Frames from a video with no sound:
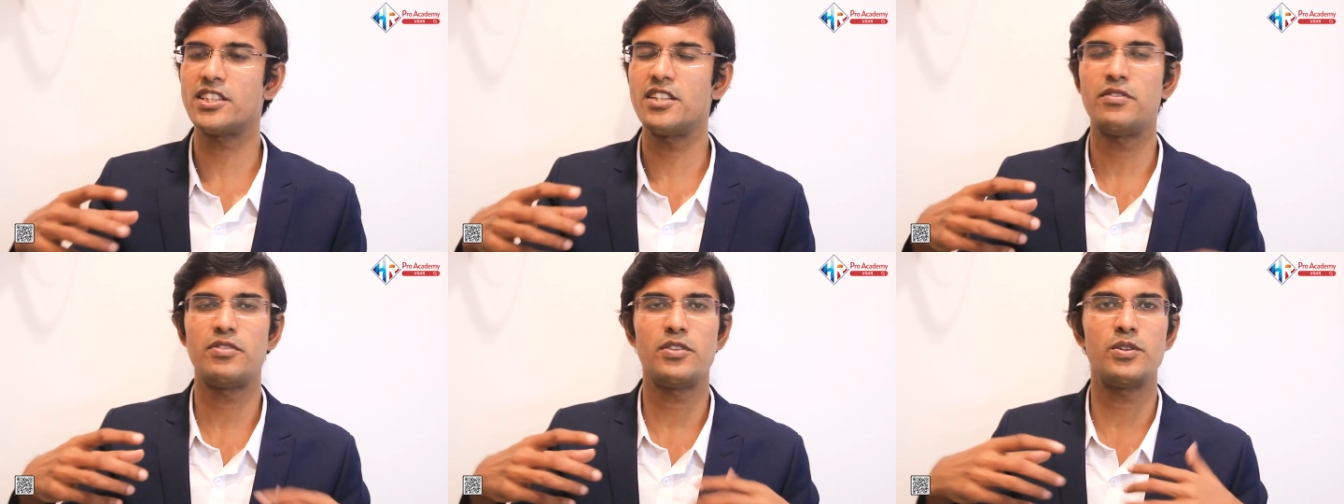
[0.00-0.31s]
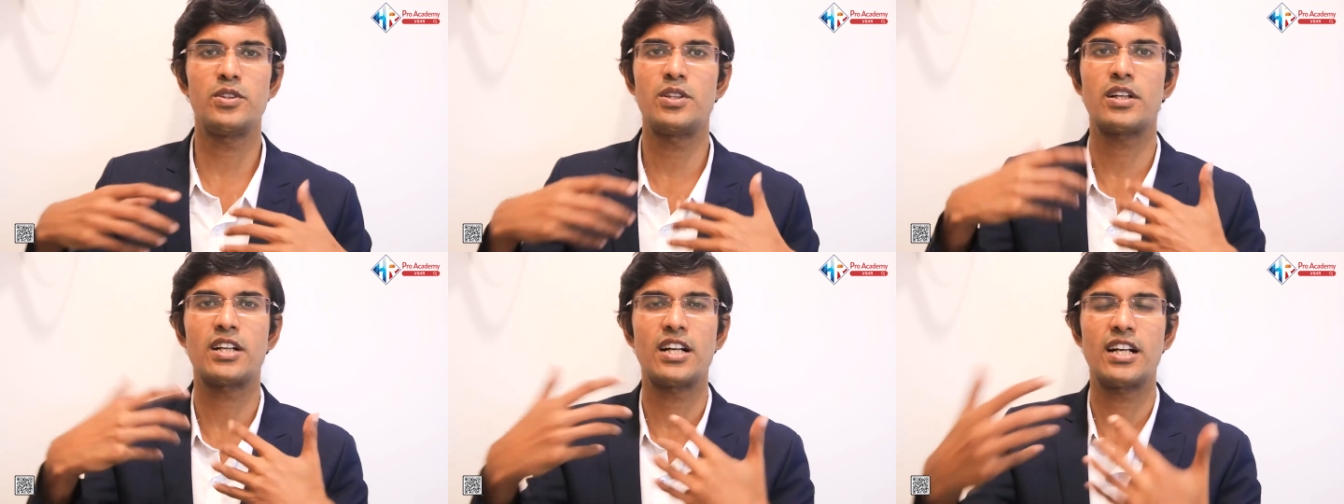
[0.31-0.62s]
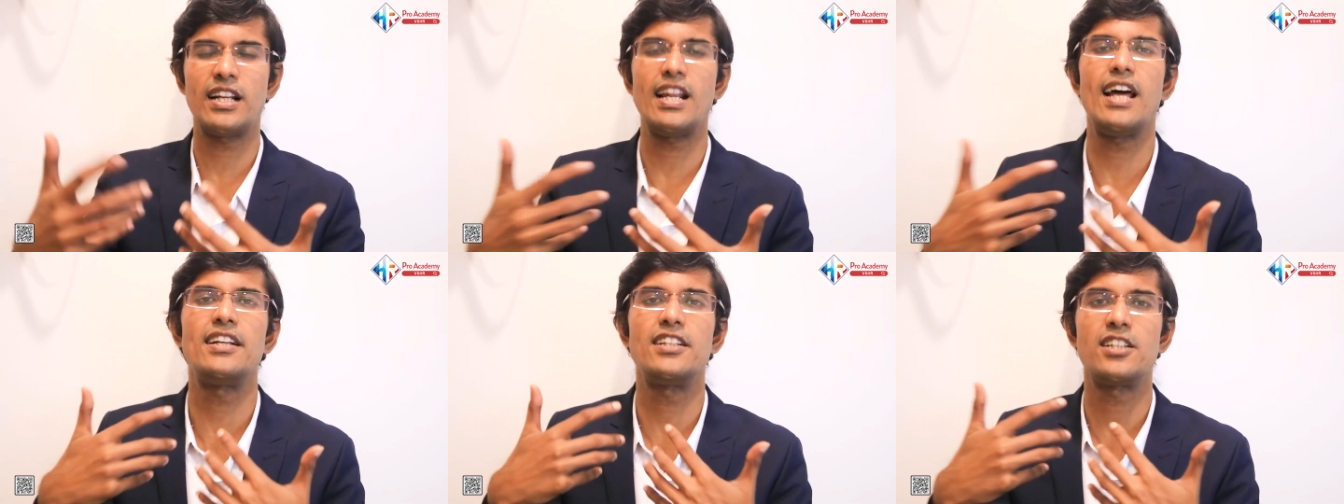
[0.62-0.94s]
if the
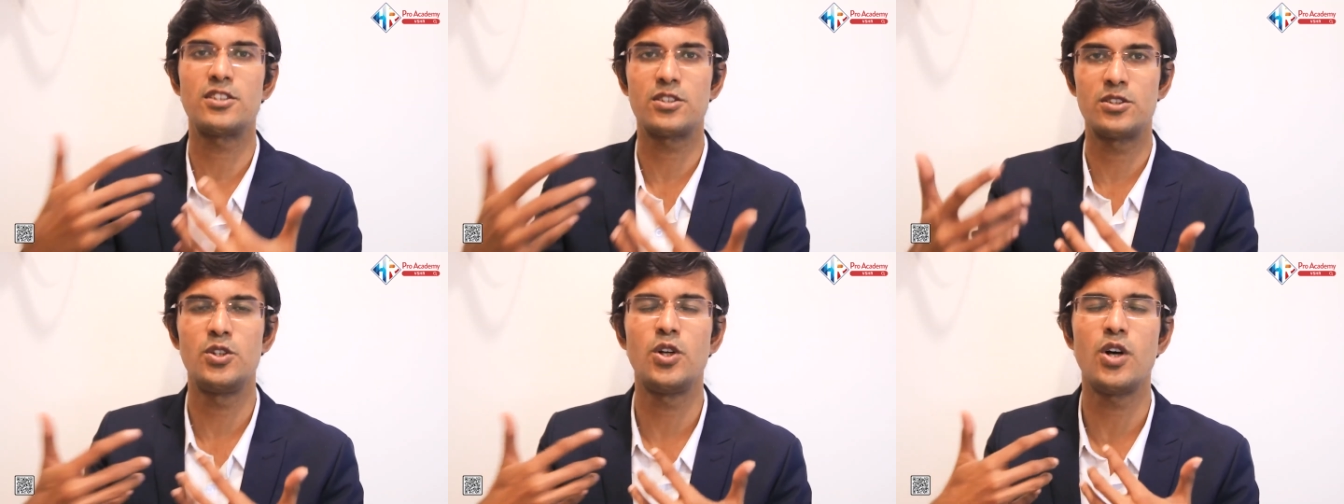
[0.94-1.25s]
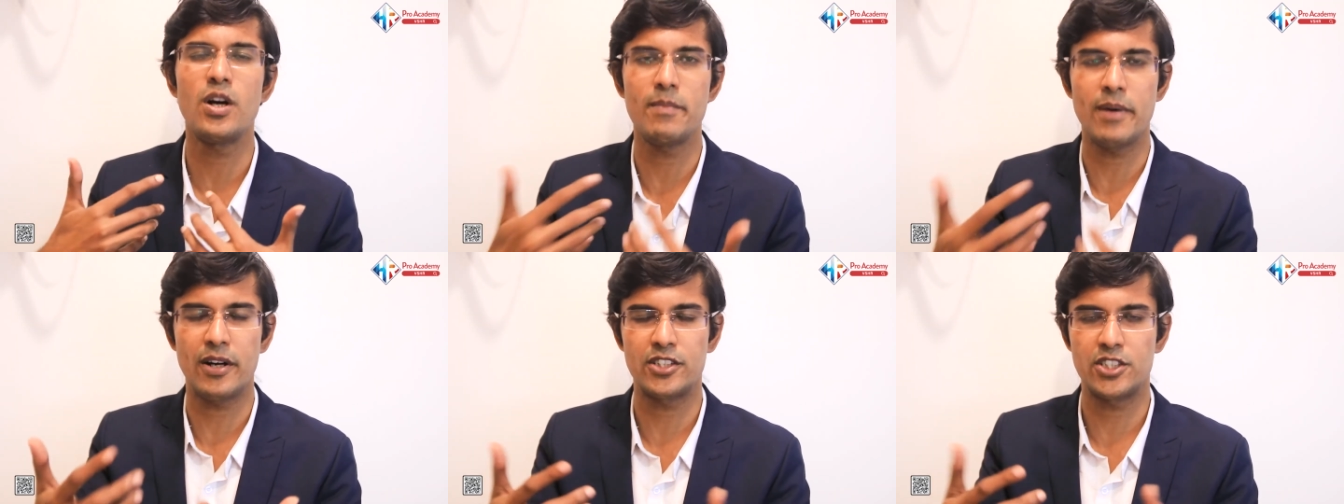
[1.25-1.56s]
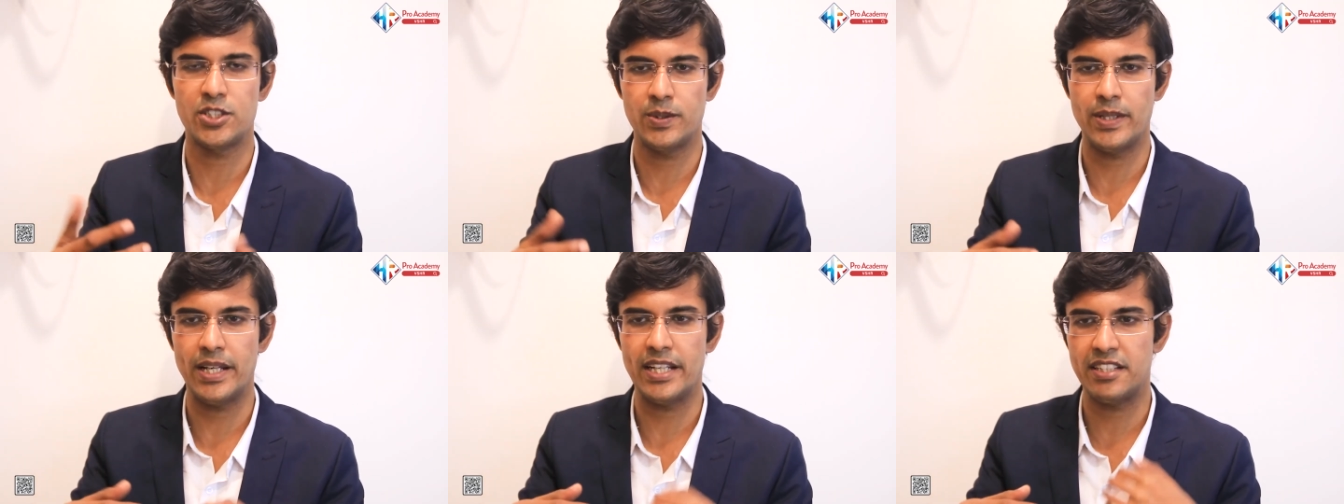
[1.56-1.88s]
client doesn't know about you yet,